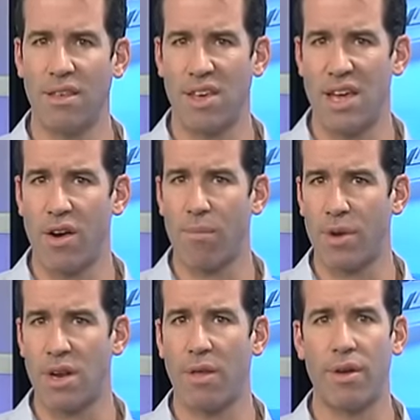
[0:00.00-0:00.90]
the year, up
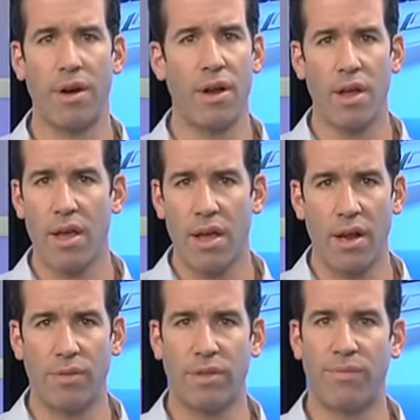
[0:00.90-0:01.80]
another, you
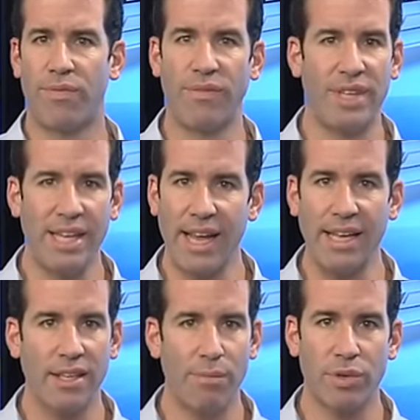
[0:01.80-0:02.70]
know, 15,
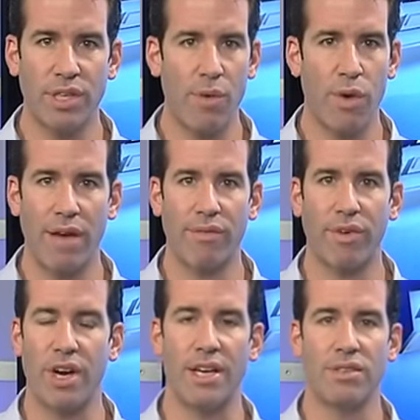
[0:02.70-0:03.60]
18%, whatever
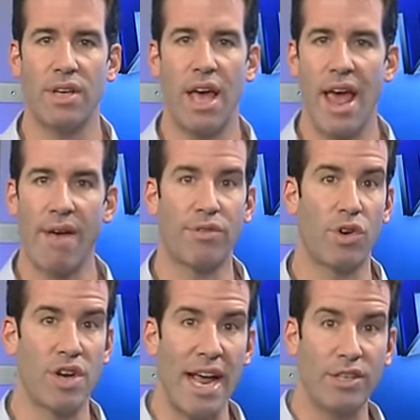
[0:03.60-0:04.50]
it is, after a
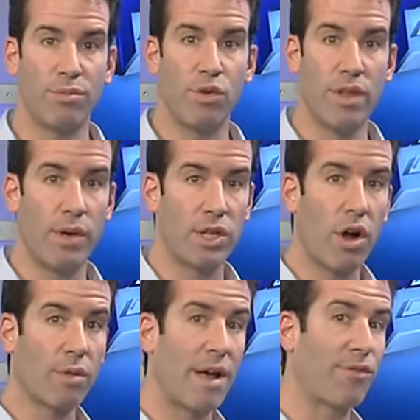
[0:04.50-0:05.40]
nice move that we
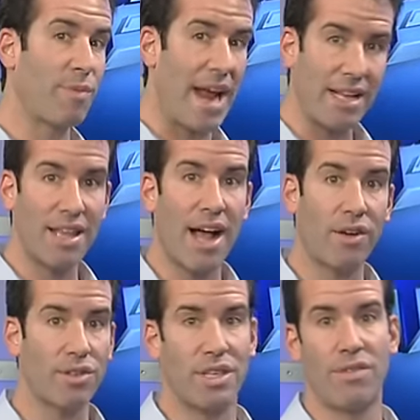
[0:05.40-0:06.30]
talked about from
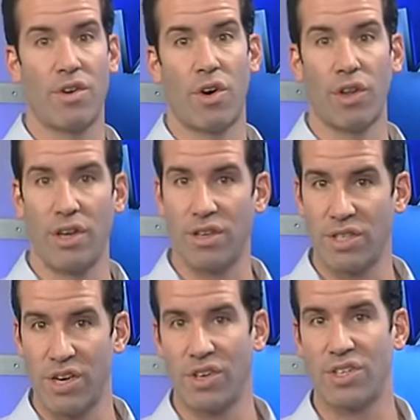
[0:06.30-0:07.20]
$8 and even earlier
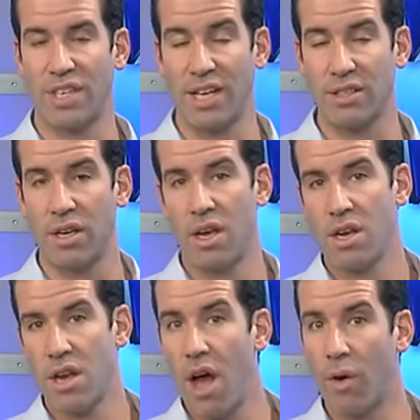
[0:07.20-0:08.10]
this year at 6?
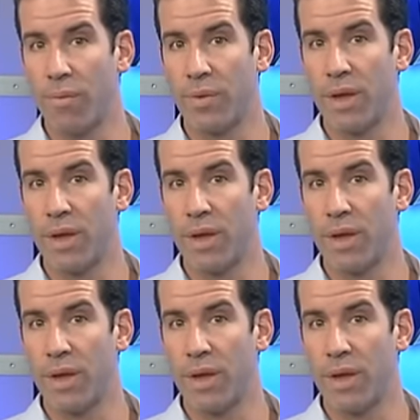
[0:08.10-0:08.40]
No.